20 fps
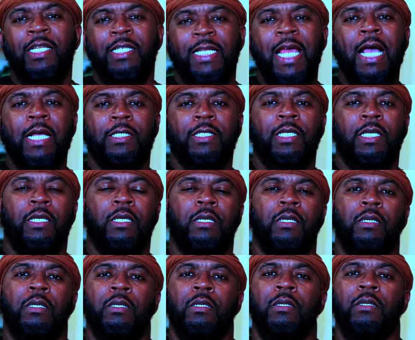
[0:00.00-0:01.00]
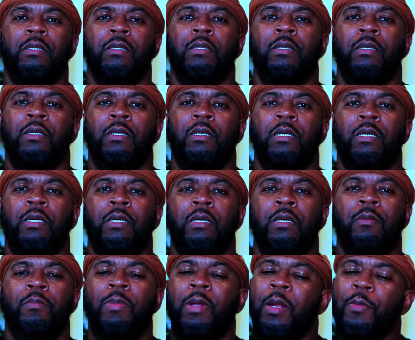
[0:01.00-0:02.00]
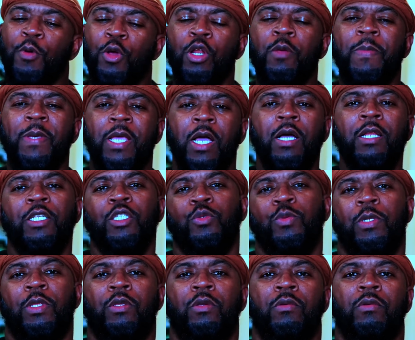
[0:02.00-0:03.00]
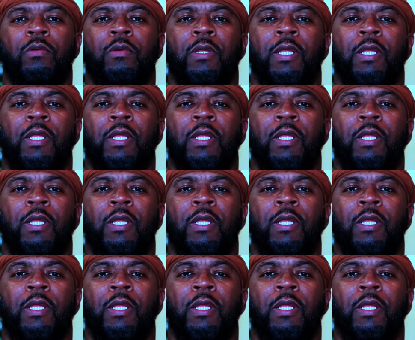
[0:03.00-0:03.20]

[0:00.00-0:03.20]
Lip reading: of toxic, but I'm going to be honest with you.